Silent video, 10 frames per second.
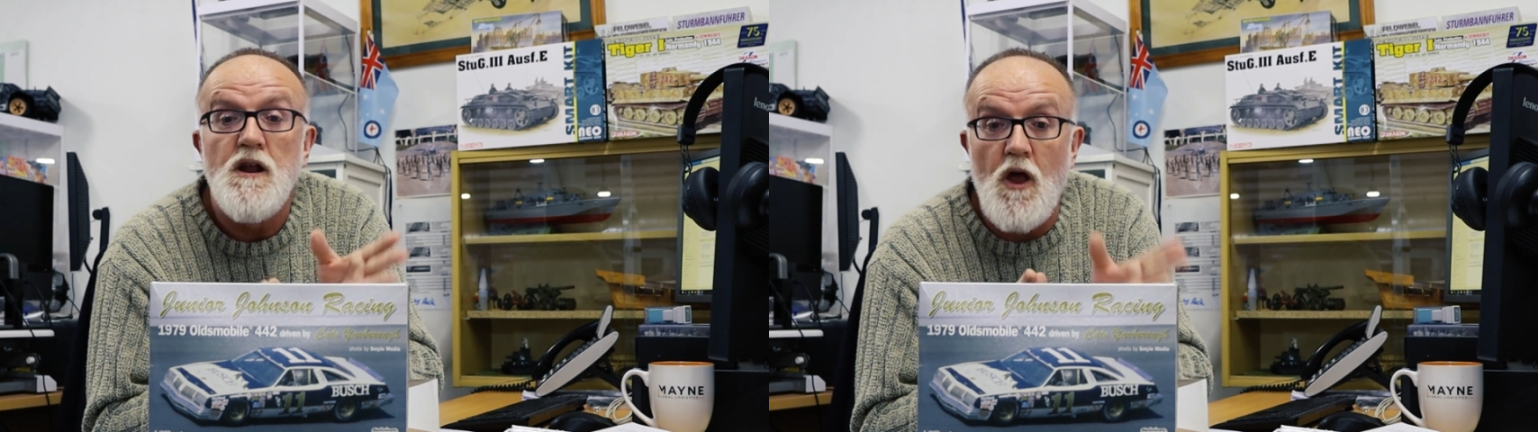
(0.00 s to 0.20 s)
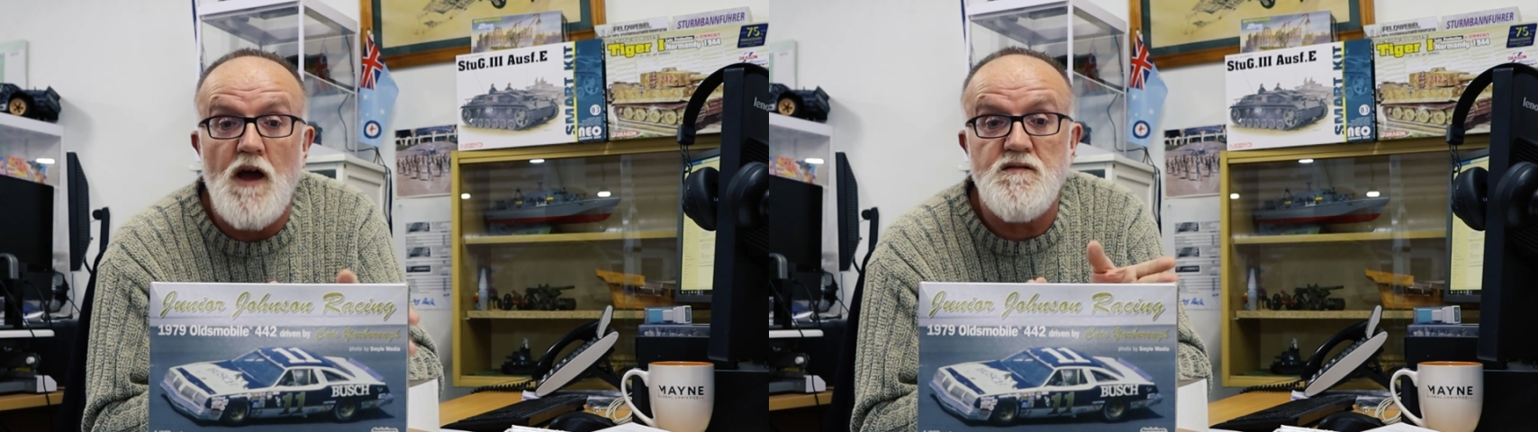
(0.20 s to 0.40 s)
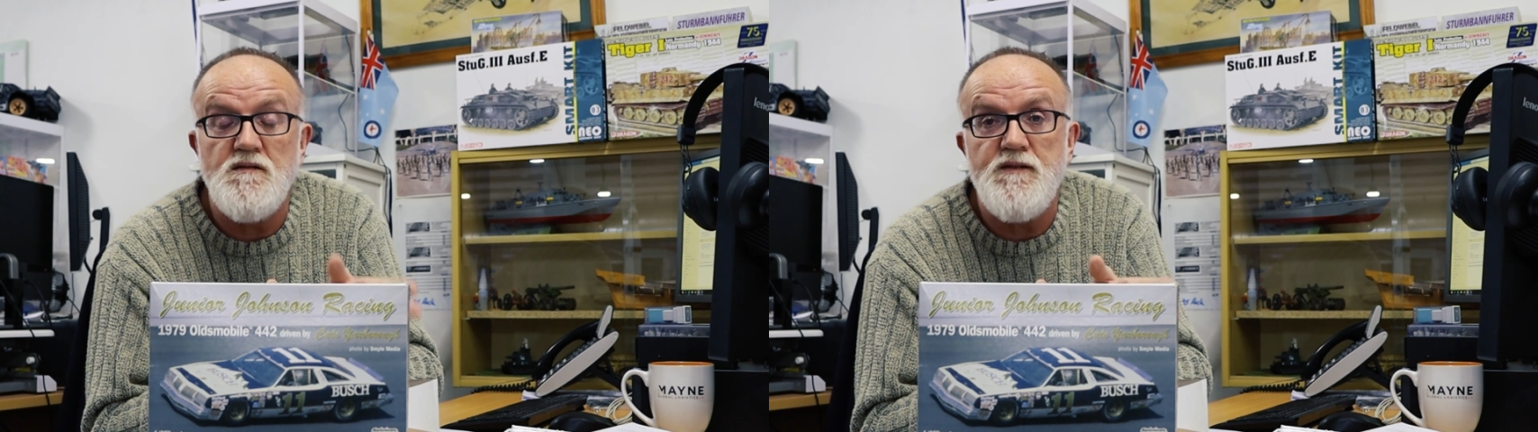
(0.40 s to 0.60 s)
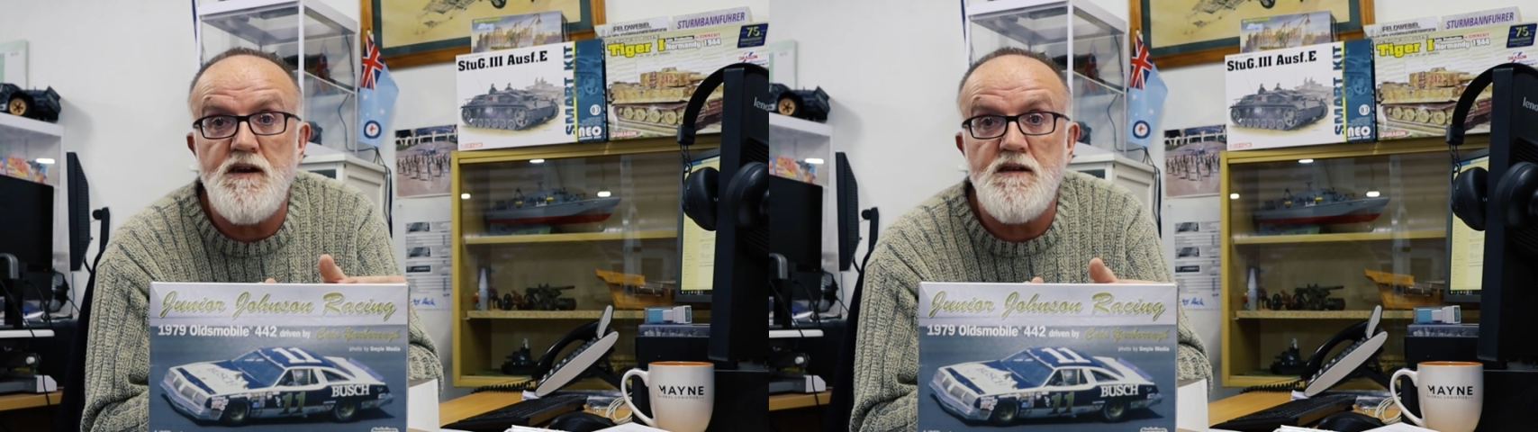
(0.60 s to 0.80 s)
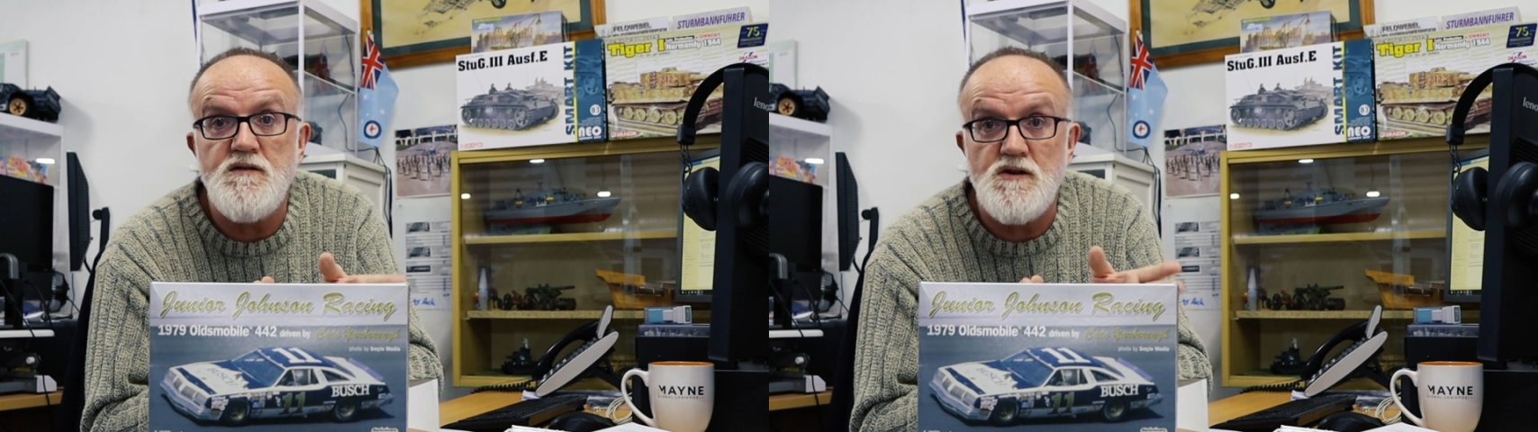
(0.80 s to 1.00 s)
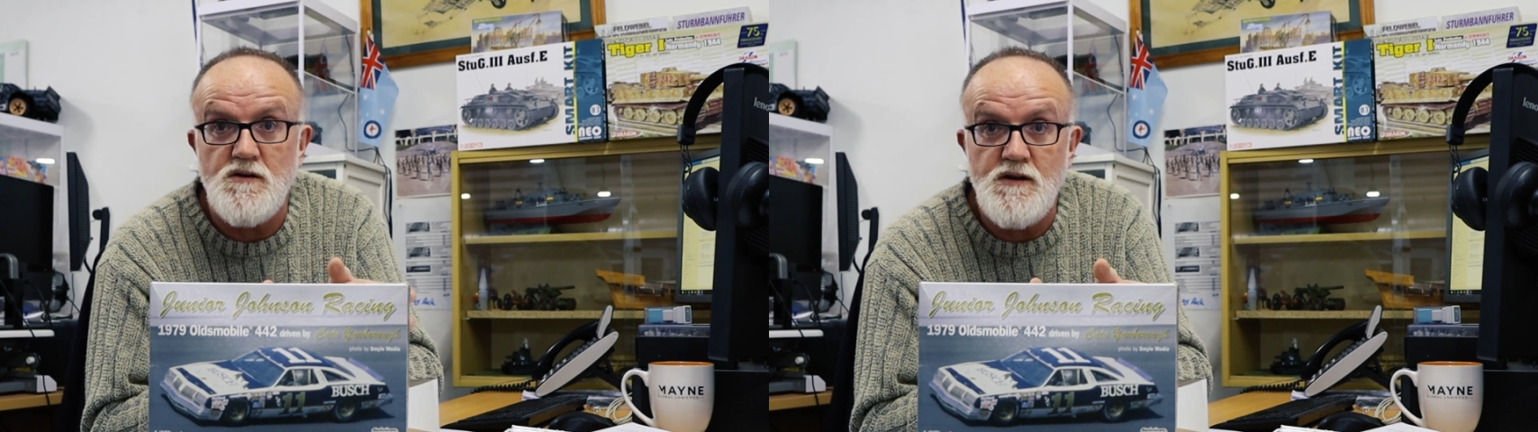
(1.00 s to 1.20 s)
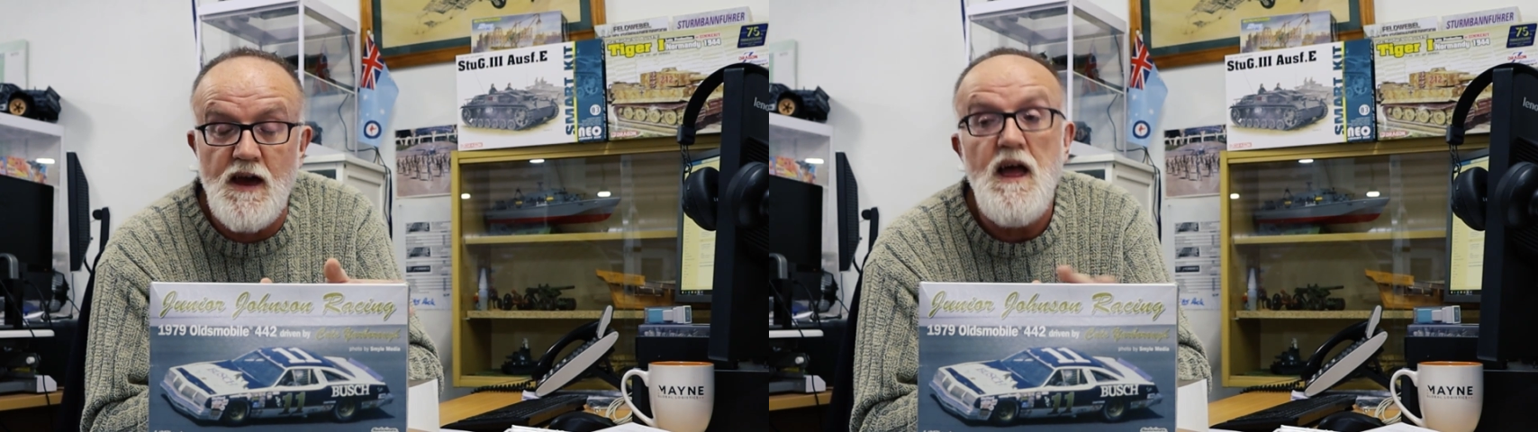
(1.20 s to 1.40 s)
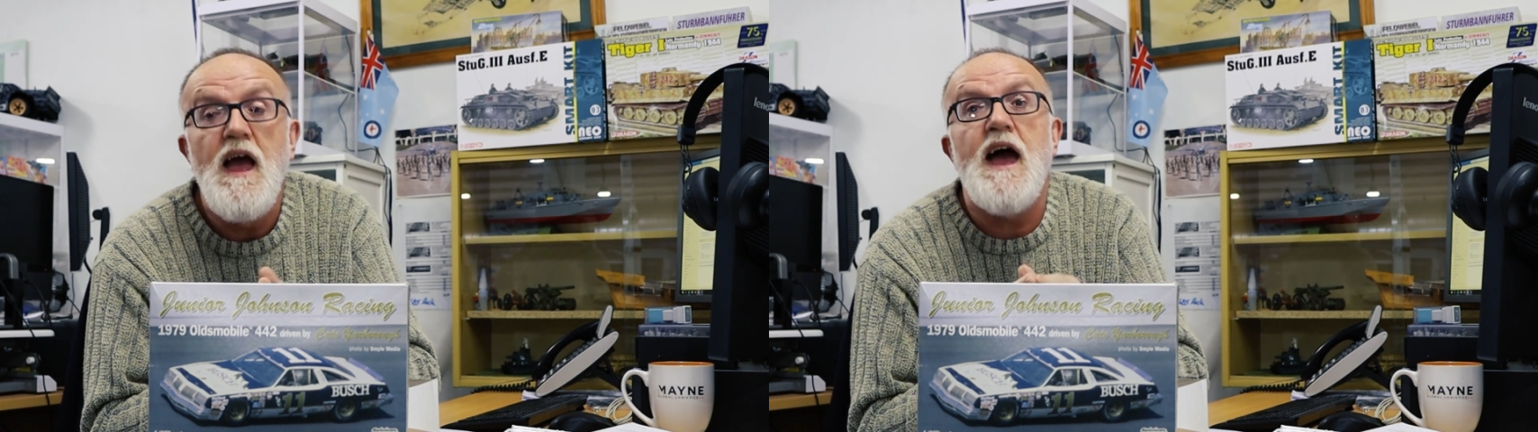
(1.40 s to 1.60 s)
like Silvino
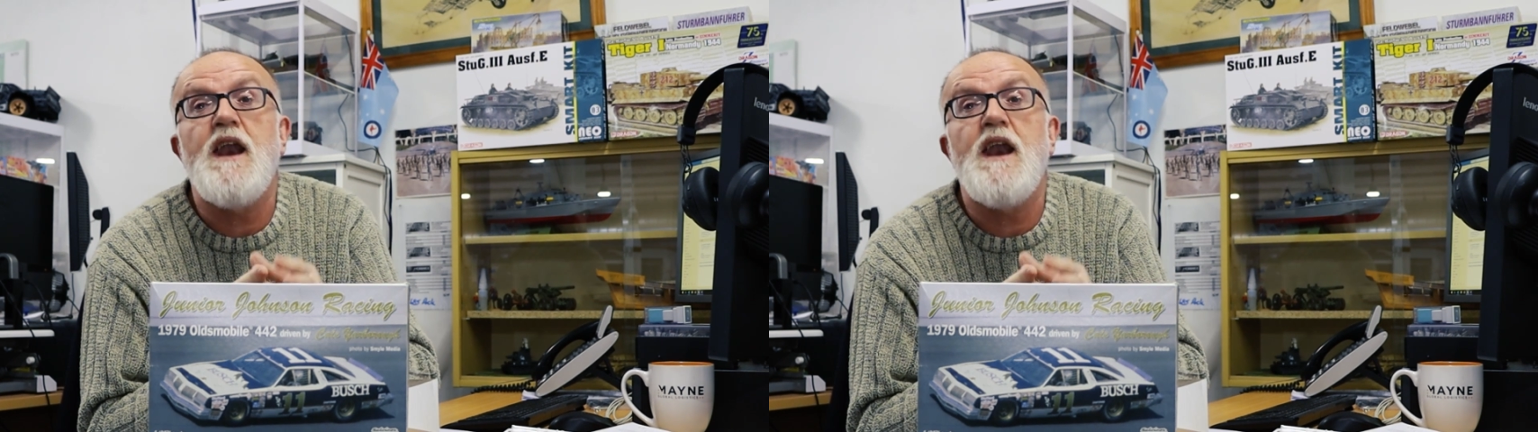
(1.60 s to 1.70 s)
Junior